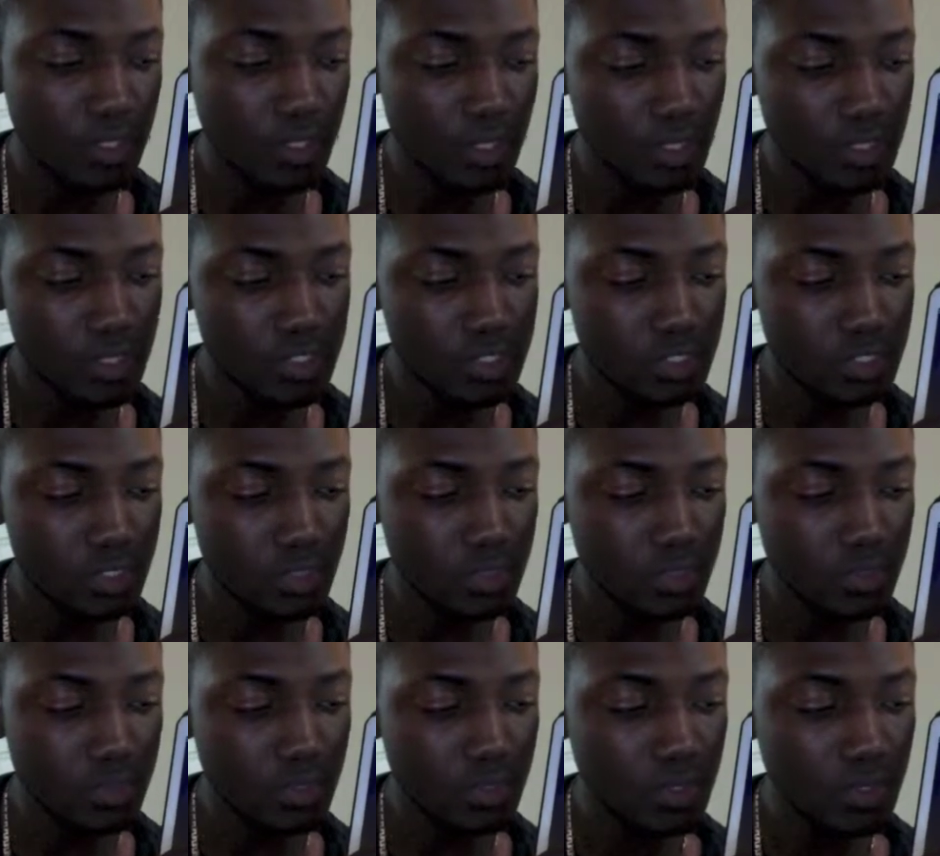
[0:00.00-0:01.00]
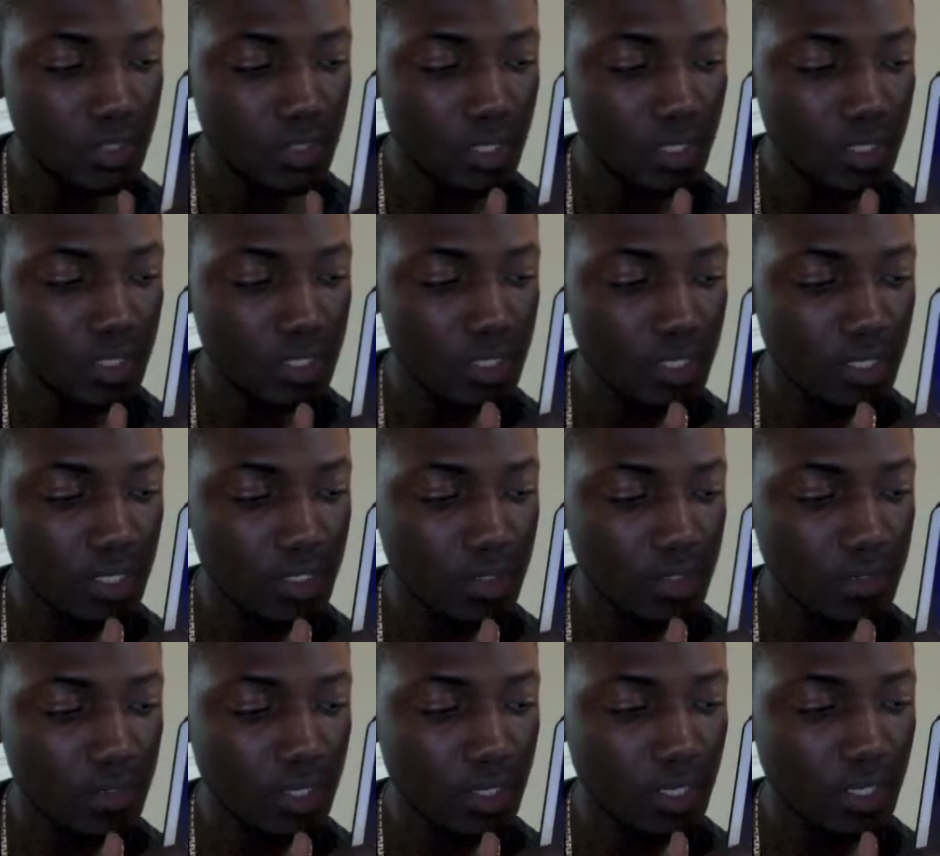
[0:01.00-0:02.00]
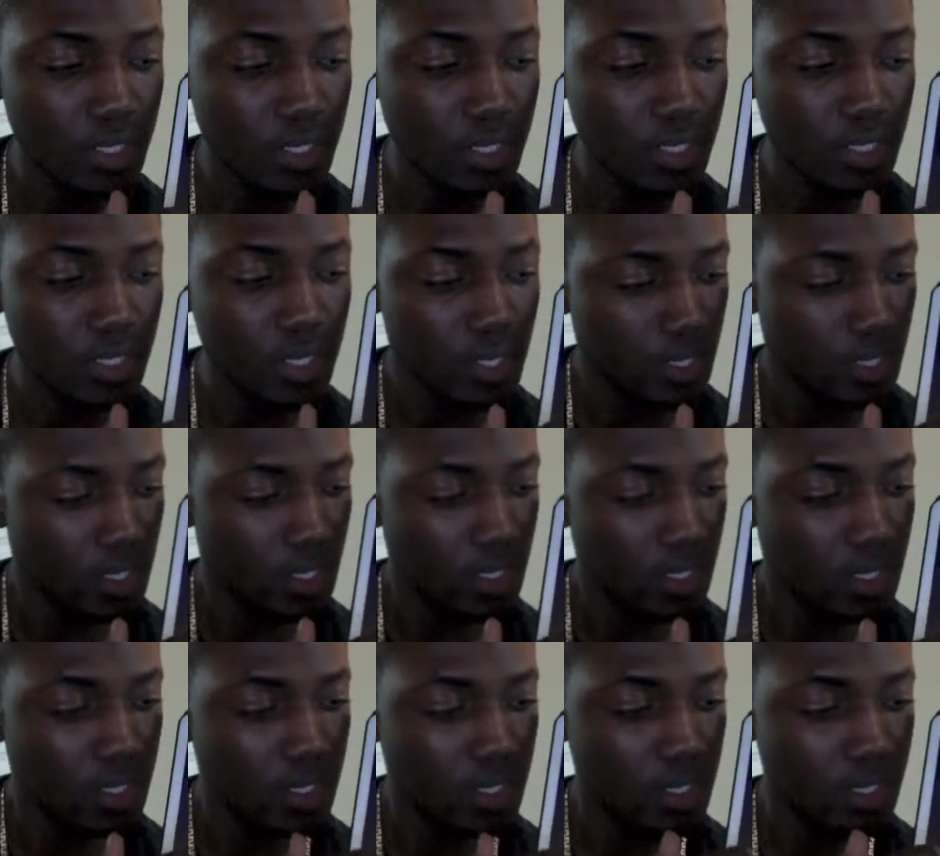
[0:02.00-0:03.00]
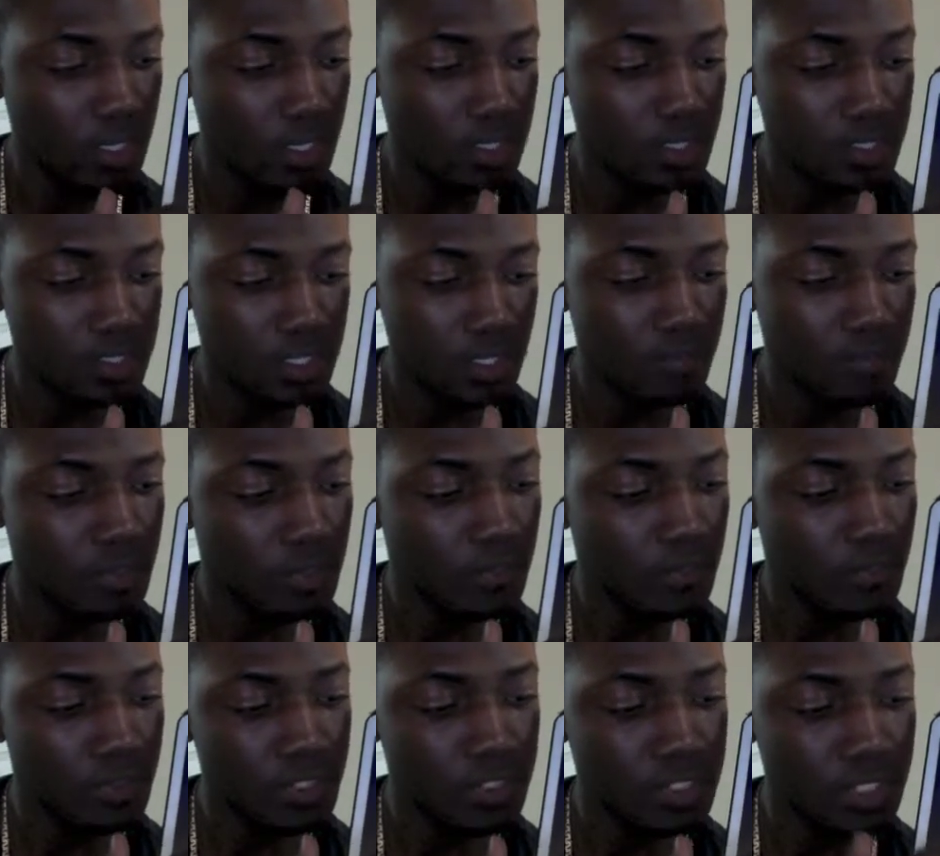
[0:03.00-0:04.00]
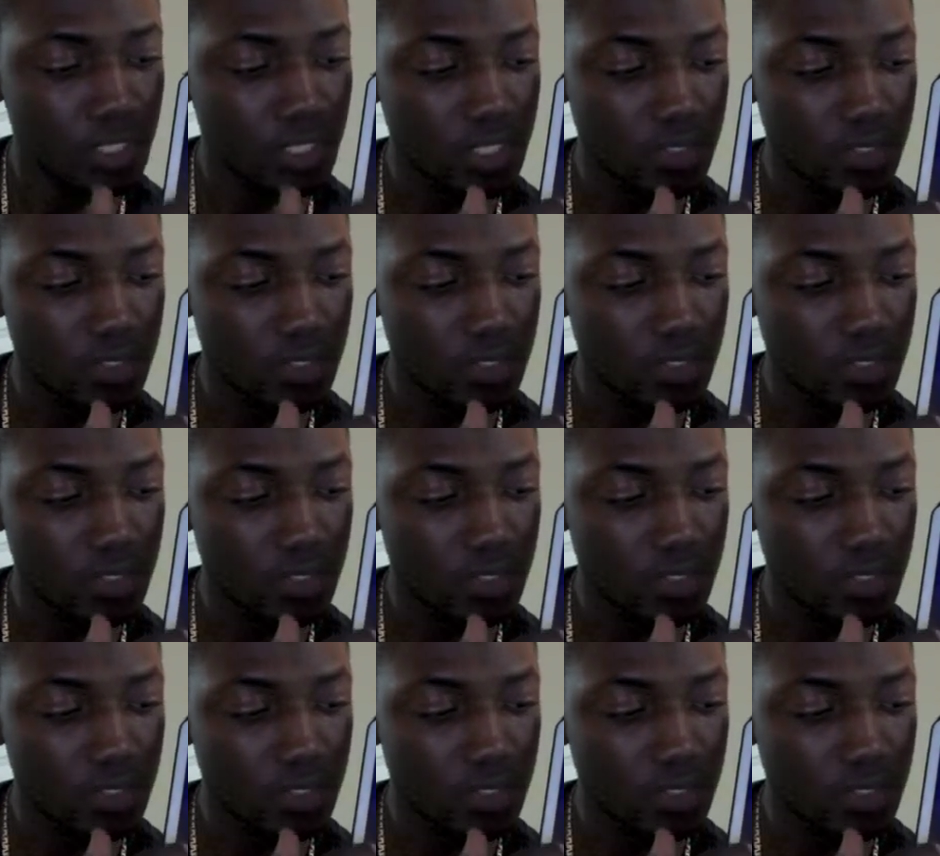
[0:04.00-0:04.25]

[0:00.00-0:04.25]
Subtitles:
So I click on OK, and the same thing for the second